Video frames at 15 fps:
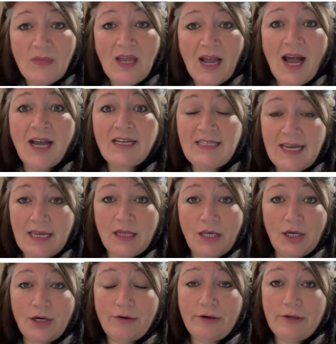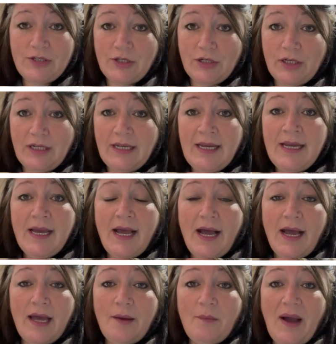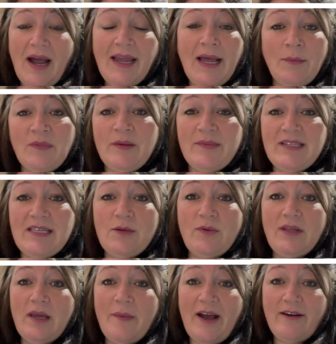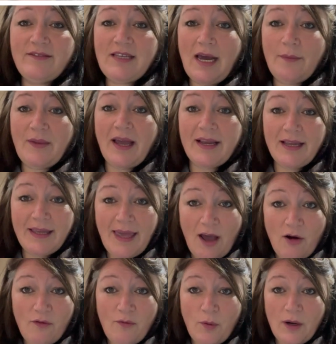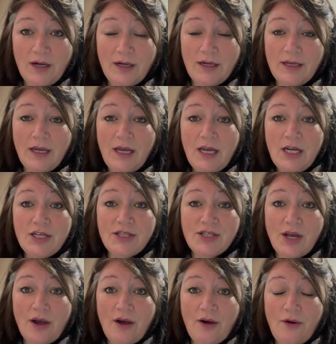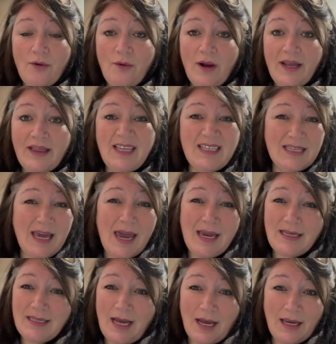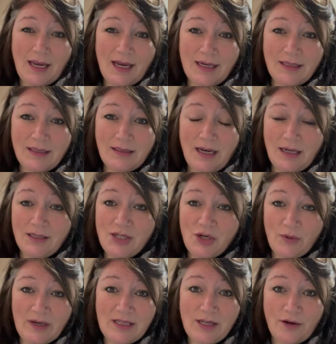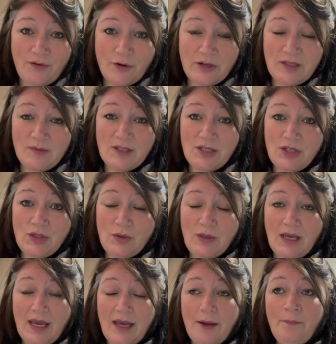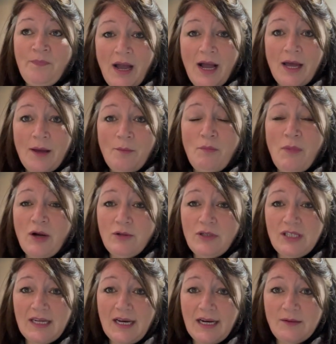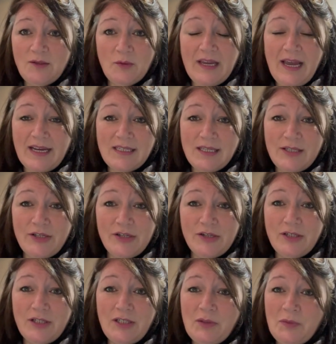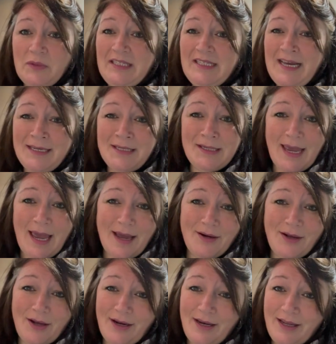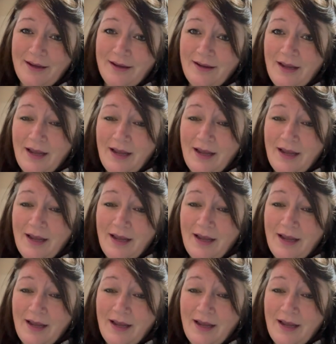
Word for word: I take the Eurotunnel. I am limited with the amount of time that I can get off work. So in this case, I had 2 weeks over Christmas and New Year. Most times we get to the tunnel, we tend to get an earlier